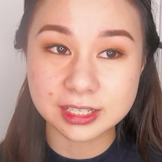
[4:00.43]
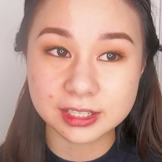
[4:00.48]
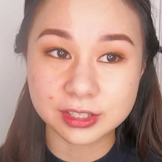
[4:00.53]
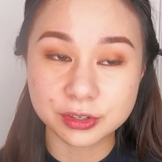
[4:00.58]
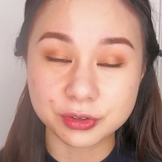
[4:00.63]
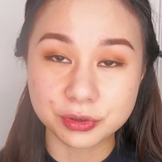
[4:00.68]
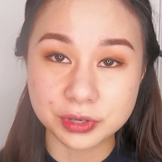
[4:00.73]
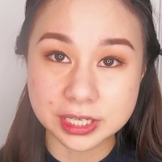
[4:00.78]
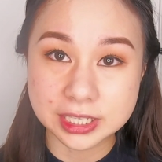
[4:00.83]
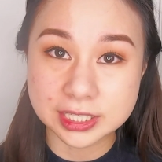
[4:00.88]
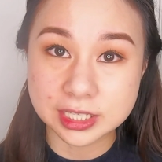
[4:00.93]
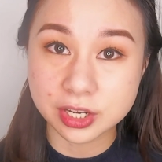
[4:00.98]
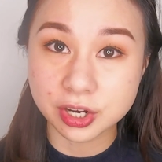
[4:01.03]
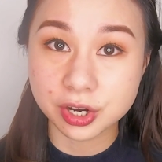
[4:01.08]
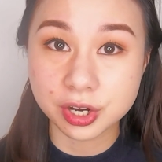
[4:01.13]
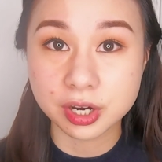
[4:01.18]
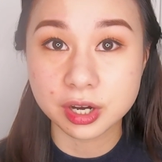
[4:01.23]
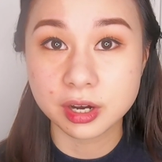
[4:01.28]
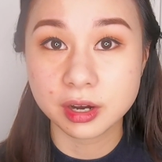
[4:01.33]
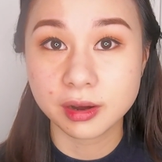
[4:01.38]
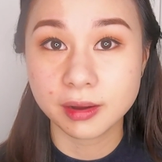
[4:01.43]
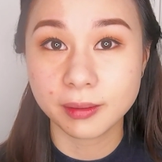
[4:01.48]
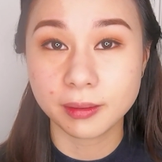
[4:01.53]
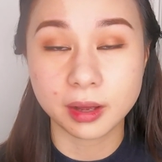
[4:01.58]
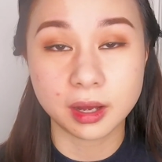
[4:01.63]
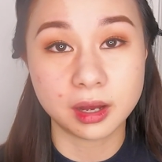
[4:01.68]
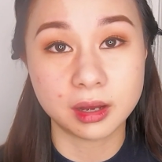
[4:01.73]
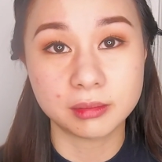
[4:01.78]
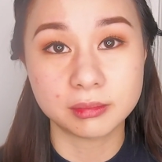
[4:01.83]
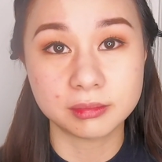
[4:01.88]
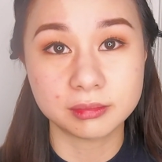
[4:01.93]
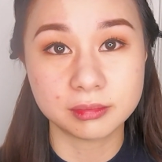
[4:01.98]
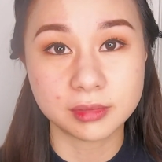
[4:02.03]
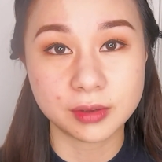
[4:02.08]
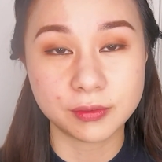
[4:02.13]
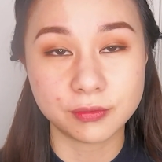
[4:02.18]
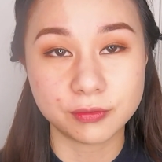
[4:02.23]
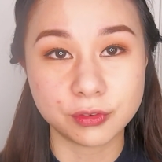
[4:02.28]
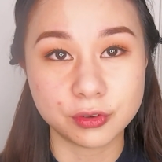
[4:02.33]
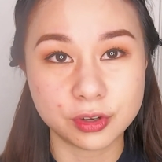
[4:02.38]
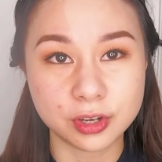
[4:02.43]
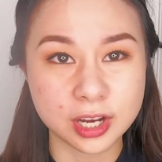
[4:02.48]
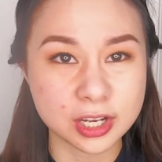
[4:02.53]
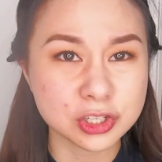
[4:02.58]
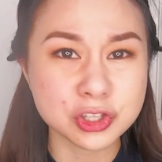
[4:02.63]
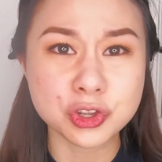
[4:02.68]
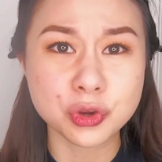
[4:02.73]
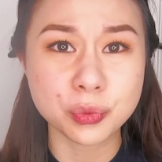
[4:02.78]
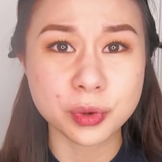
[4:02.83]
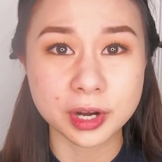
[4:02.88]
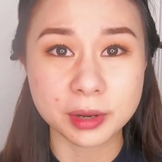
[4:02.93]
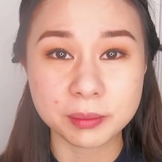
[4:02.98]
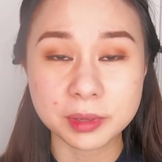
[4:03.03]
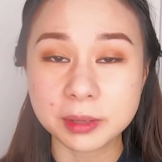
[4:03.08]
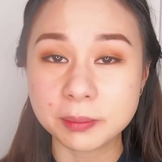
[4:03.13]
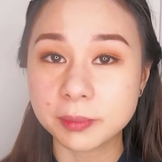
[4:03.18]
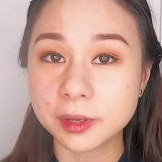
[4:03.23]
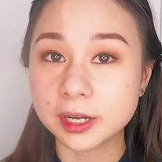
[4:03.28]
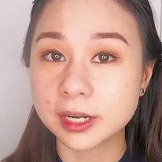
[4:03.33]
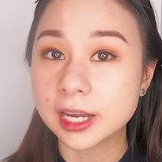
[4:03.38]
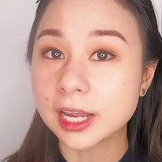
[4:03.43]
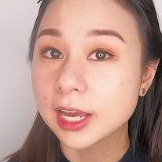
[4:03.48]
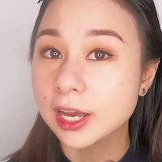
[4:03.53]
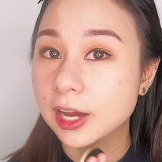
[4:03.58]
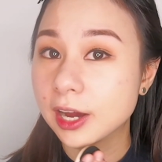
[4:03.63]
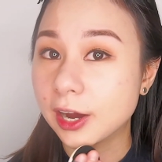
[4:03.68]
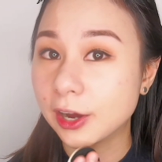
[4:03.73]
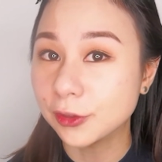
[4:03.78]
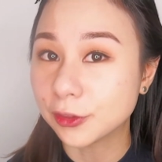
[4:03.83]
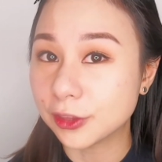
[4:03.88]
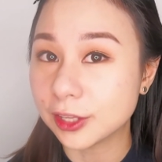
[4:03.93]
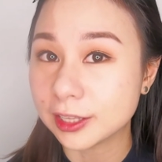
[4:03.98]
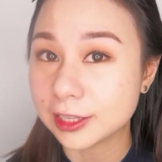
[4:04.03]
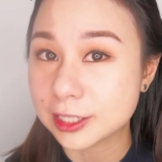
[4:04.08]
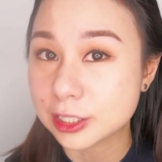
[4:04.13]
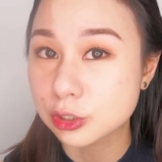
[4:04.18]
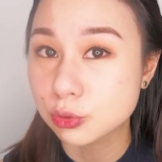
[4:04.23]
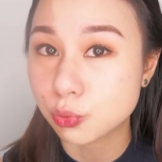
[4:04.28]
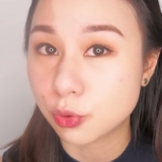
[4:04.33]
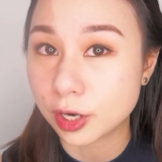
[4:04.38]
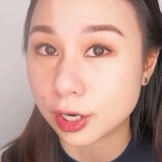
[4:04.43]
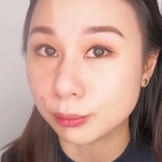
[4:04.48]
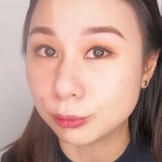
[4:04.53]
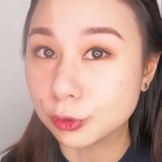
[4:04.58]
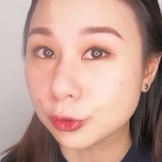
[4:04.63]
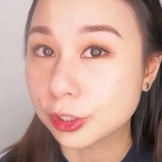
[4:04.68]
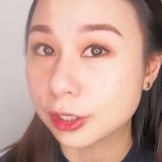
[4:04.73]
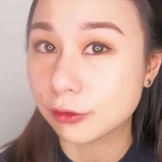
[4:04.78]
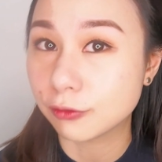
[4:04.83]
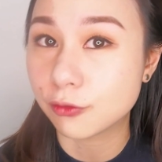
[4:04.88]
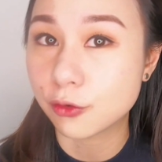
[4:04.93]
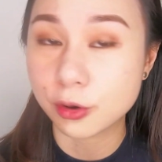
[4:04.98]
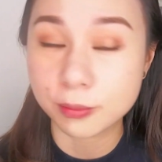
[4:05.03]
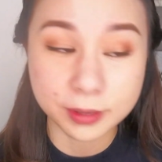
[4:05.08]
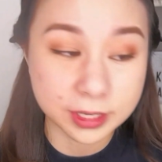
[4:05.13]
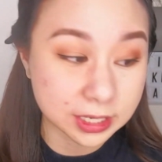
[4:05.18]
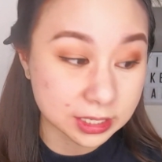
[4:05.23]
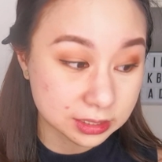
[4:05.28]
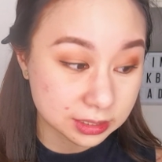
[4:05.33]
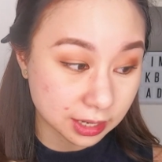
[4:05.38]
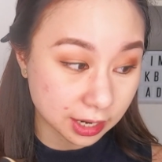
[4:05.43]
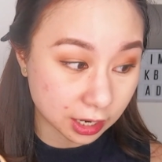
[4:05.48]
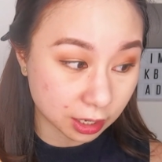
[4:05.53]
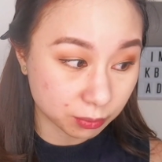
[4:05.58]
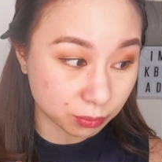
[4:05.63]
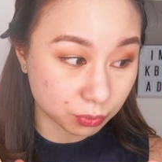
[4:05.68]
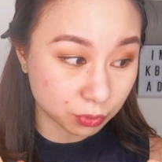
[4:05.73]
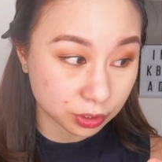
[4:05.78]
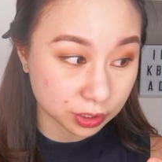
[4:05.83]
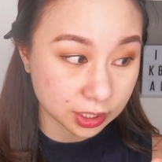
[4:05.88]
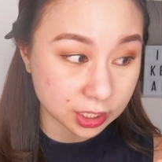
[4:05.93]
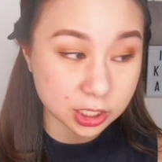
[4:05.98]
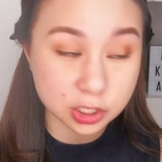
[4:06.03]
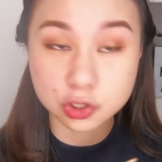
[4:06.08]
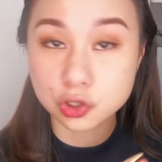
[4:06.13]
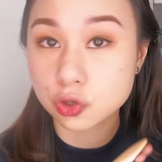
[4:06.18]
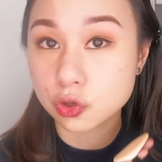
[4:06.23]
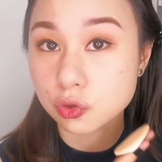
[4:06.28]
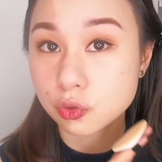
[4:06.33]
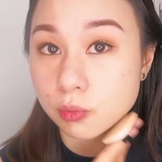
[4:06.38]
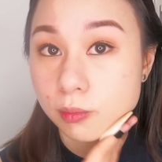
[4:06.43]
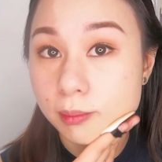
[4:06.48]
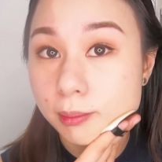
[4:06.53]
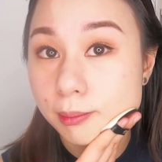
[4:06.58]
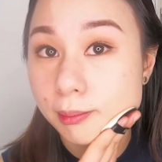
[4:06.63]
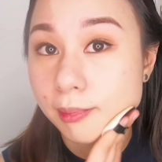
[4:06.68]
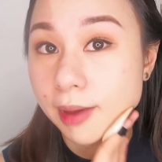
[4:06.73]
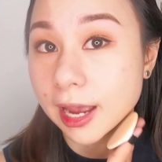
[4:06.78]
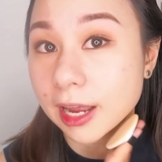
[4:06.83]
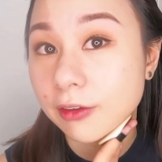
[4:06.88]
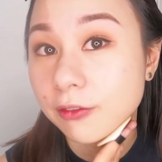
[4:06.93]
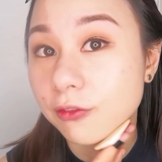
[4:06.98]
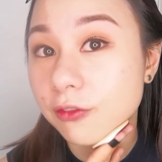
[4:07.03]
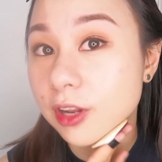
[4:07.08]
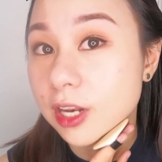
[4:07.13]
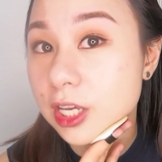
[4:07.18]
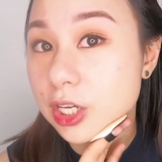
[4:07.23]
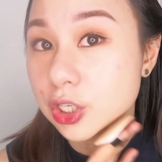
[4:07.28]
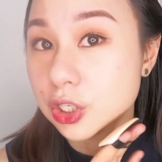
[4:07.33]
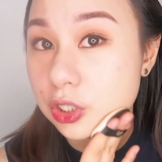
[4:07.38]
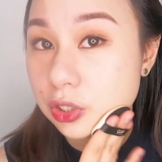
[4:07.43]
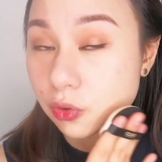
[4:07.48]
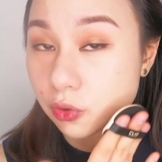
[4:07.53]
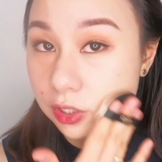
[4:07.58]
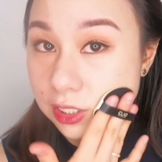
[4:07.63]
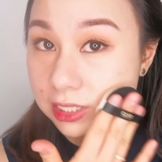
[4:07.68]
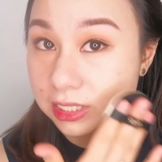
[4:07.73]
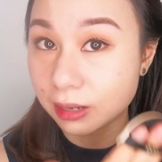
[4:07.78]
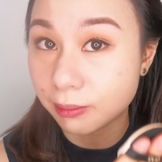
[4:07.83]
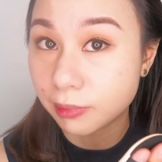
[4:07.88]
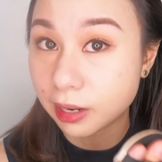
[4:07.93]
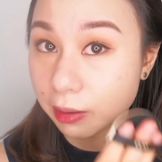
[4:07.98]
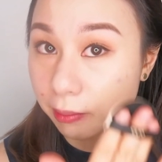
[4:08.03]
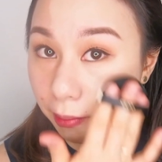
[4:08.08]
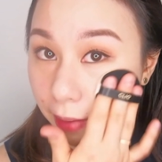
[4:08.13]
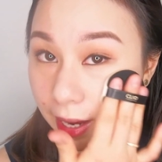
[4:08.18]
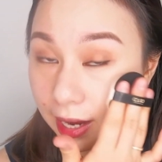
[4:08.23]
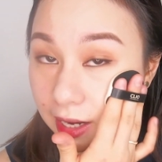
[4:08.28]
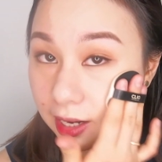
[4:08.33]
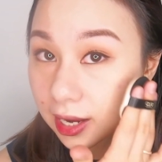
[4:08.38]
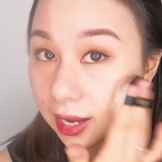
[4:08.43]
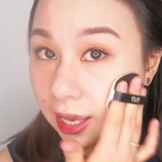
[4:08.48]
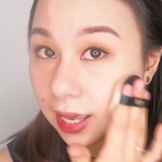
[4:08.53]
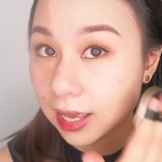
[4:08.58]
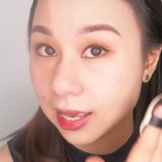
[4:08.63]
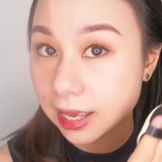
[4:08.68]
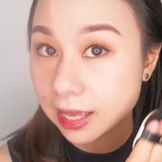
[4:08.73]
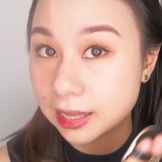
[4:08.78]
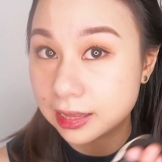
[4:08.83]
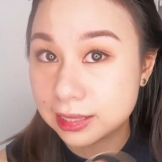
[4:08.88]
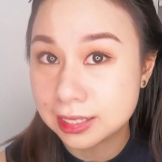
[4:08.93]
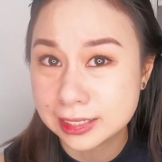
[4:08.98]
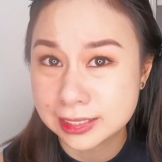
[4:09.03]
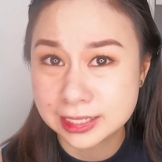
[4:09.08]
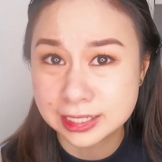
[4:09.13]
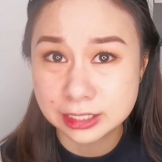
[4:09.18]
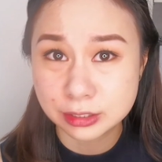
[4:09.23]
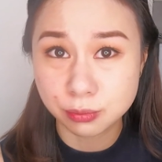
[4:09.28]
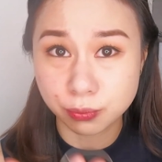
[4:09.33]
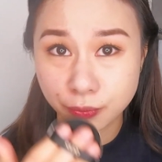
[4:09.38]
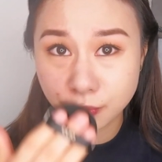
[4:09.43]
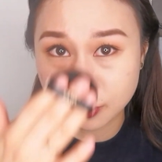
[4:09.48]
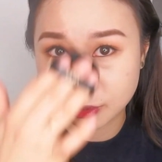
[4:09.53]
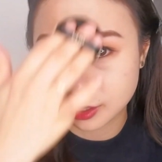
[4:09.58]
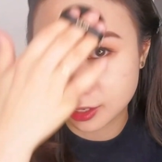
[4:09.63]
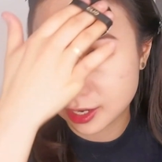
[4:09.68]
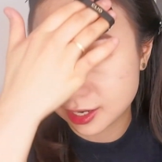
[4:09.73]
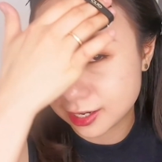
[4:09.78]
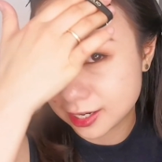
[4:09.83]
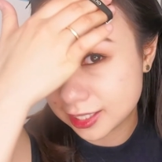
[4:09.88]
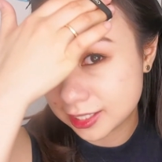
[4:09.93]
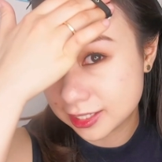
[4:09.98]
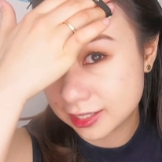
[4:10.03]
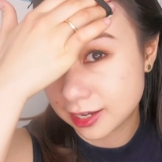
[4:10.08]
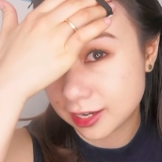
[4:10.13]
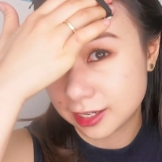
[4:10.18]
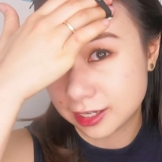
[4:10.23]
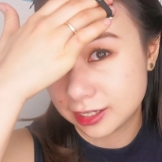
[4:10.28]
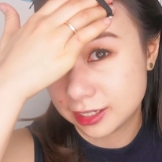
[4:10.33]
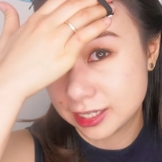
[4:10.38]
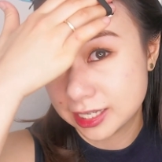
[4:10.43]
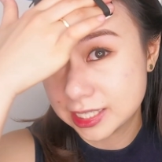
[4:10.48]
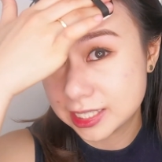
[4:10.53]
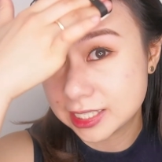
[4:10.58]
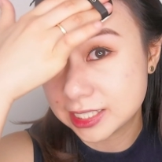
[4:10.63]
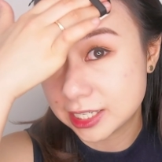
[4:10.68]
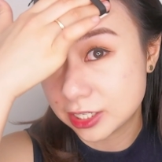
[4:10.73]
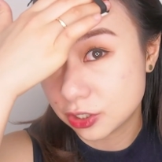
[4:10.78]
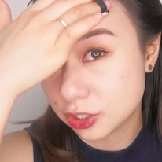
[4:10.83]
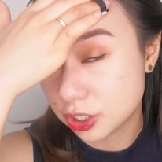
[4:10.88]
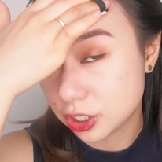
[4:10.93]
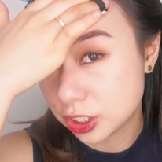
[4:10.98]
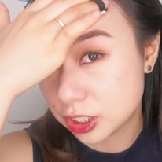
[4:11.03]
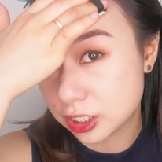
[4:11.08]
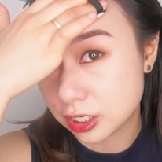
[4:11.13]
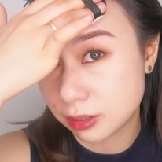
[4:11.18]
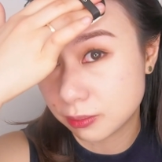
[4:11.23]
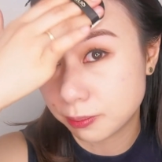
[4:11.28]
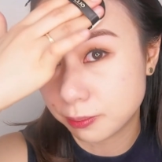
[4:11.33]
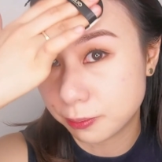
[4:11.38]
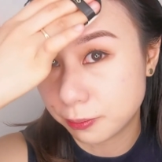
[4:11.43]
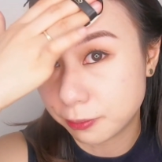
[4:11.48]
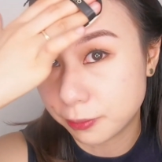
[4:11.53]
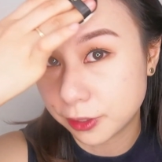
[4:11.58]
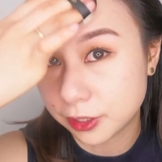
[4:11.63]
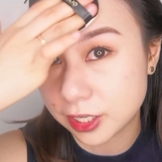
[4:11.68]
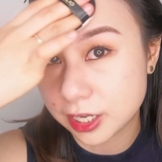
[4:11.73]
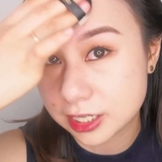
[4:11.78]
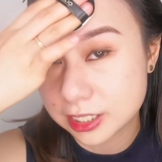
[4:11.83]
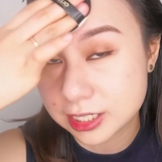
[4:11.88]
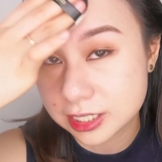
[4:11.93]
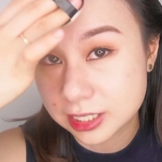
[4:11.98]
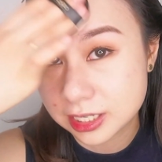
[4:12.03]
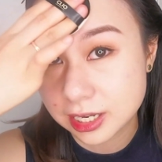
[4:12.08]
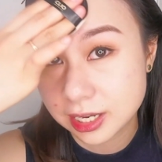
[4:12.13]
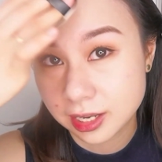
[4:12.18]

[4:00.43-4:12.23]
greasier, if you guys know what I mean. But I think this is what I'm looking for because I'm really into matte finish or semi-matte. And this is really it. It's like Conceal cushion plus